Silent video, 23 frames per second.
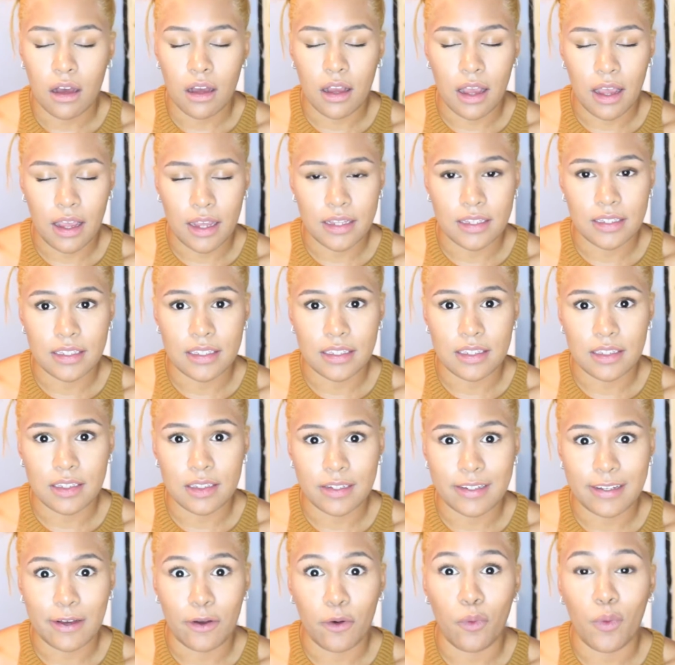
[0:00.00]
Guys,
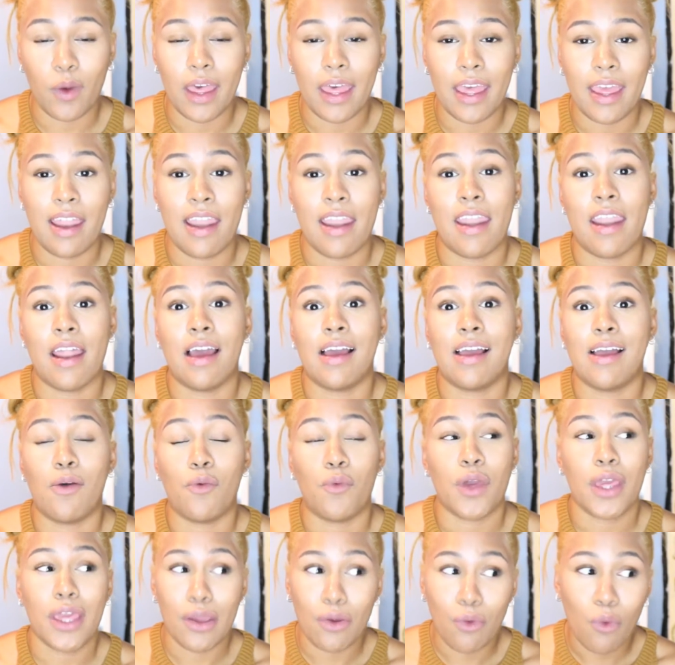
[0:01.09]
when
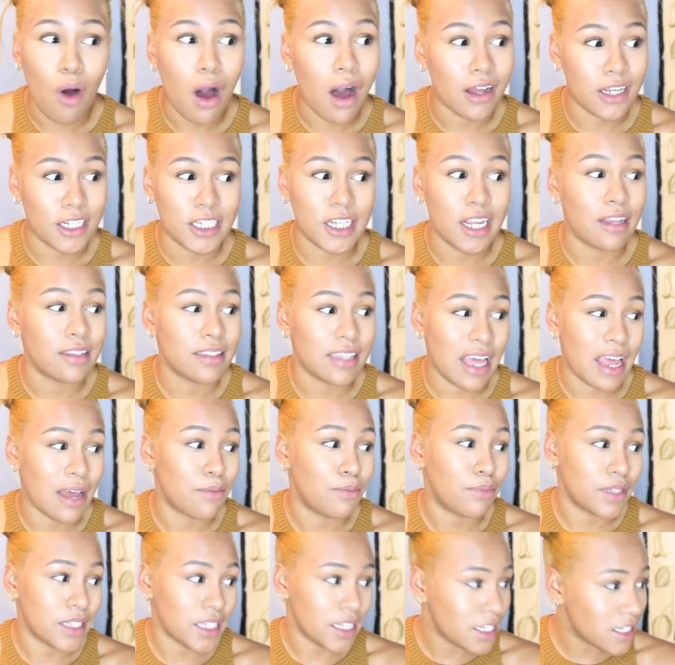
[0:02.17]
we washed out
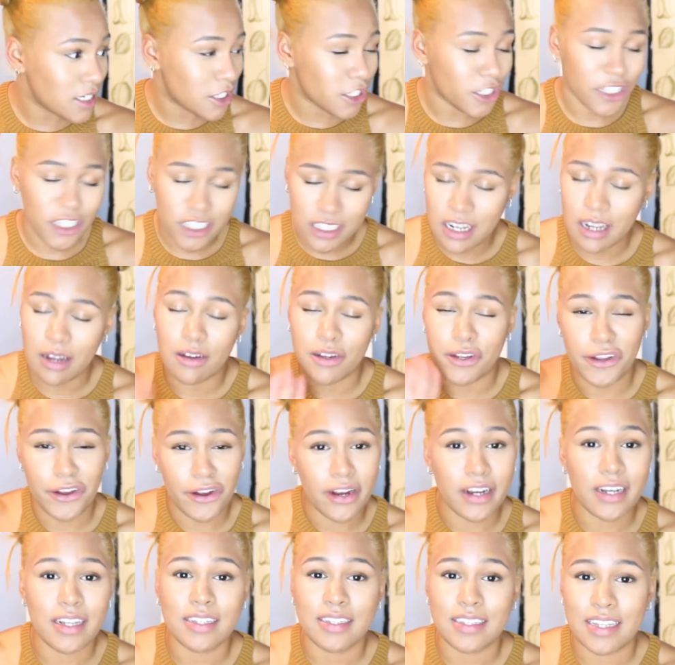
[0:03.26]
that bleach, you're
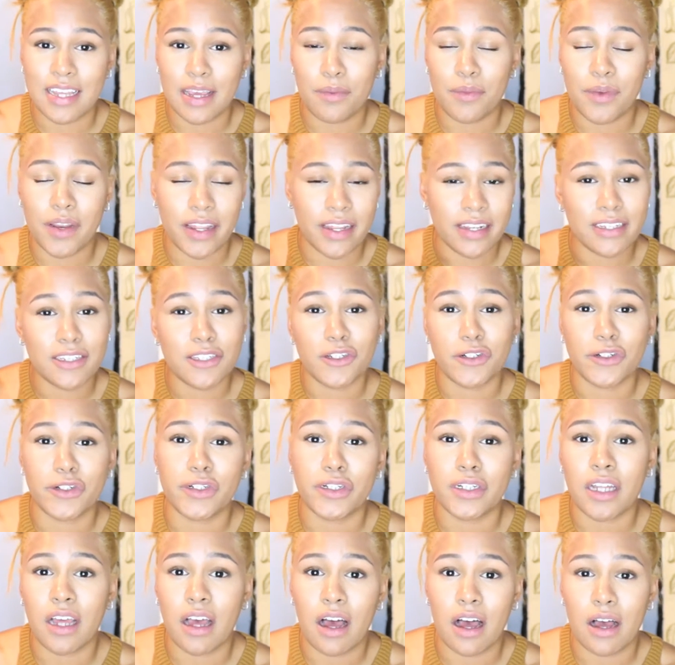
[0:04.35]
gonna see, I'm gonna insert
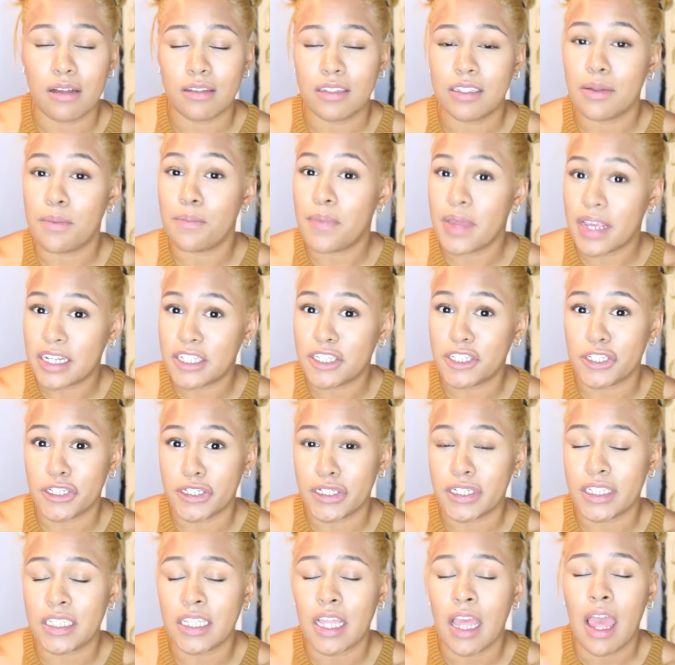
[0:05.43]
some
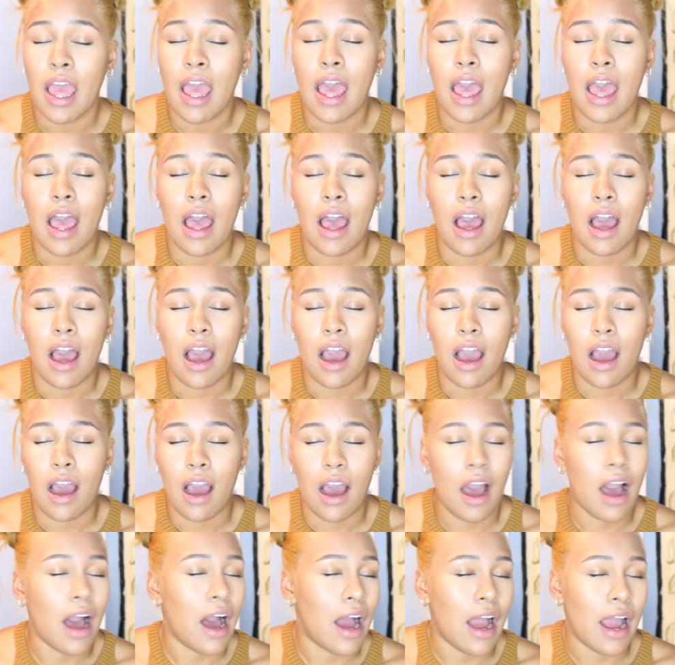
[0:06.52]
pictures.
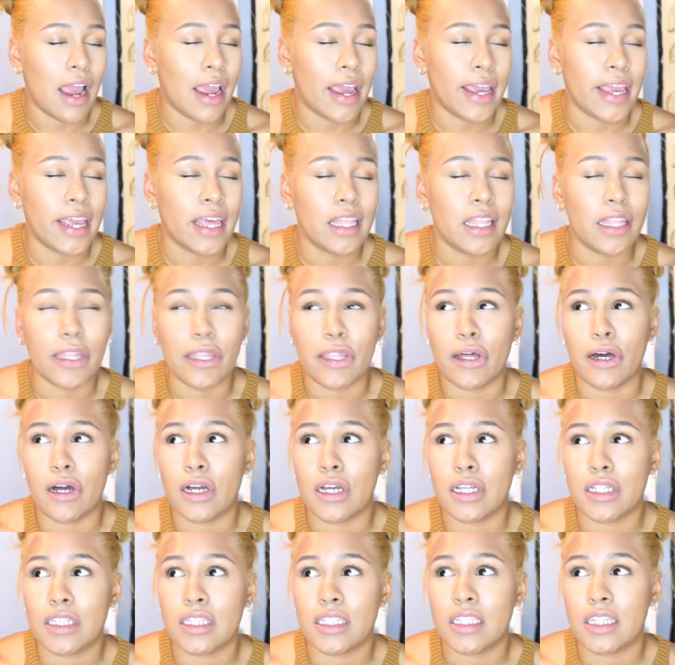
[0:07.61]
I
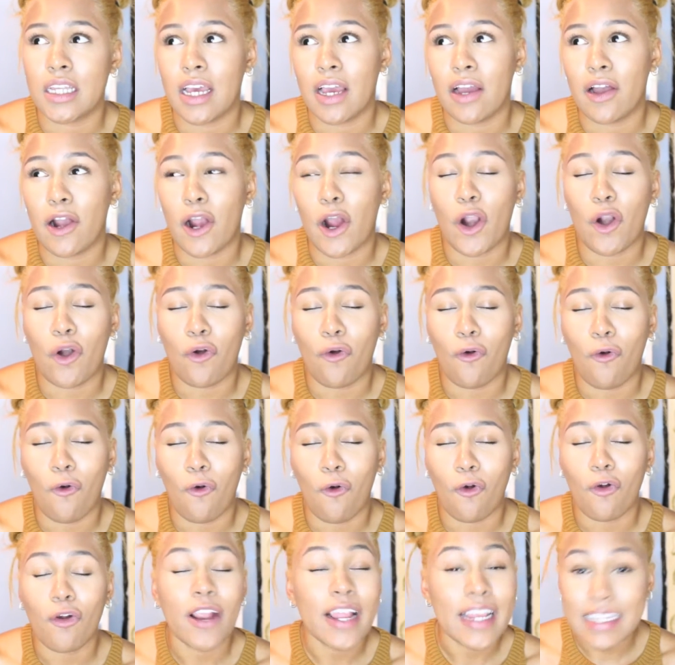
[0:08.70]
looked
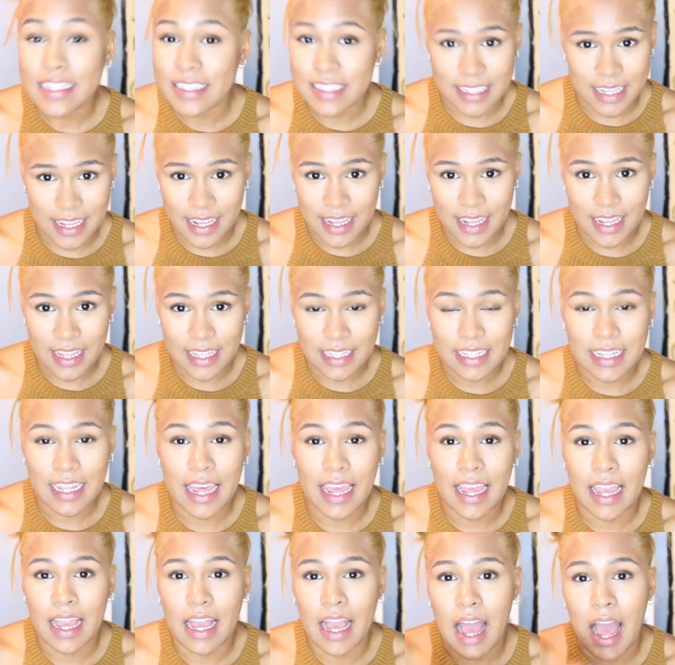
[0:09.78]
crazy.
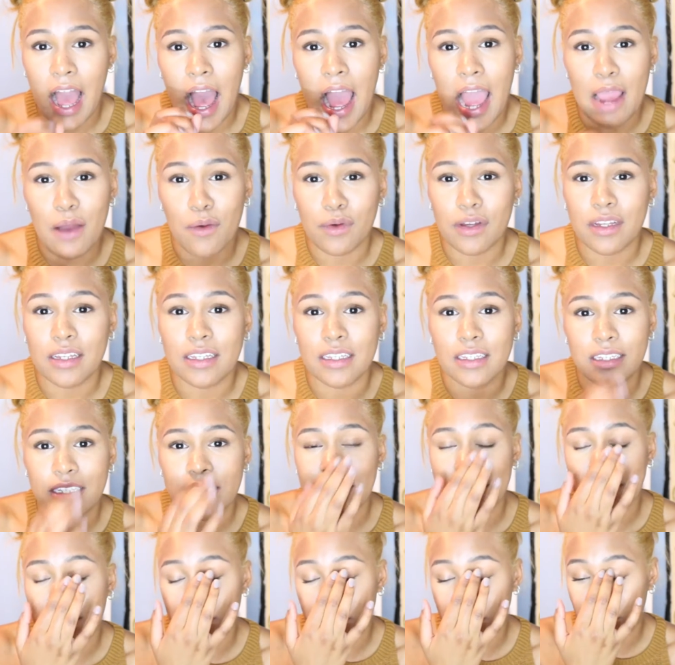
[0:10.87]
Like, I was
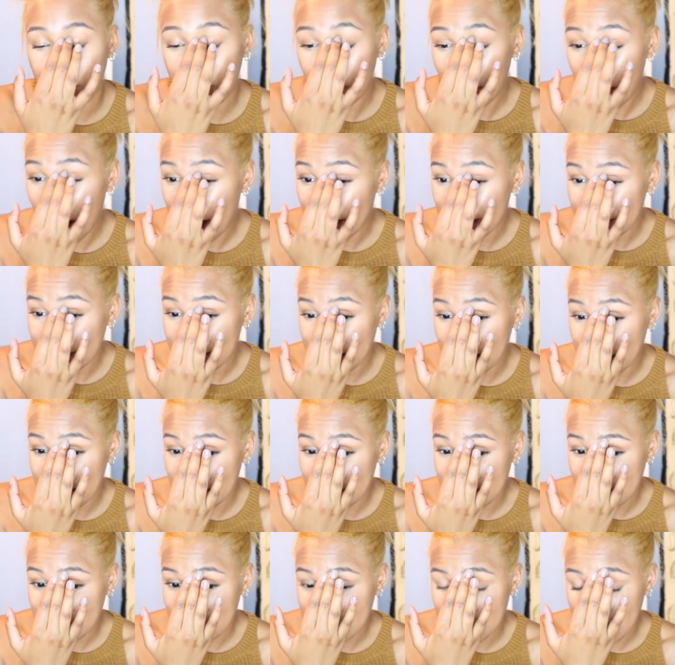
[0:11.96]
the
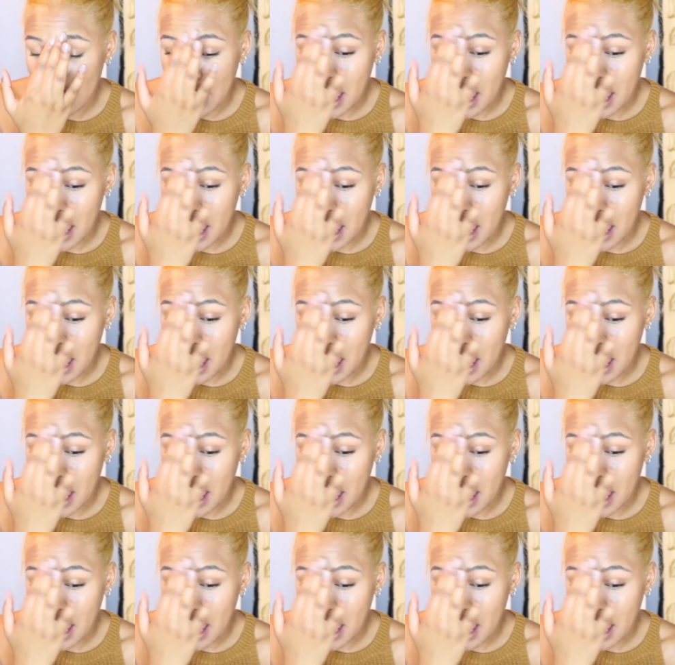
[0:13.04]
brassiest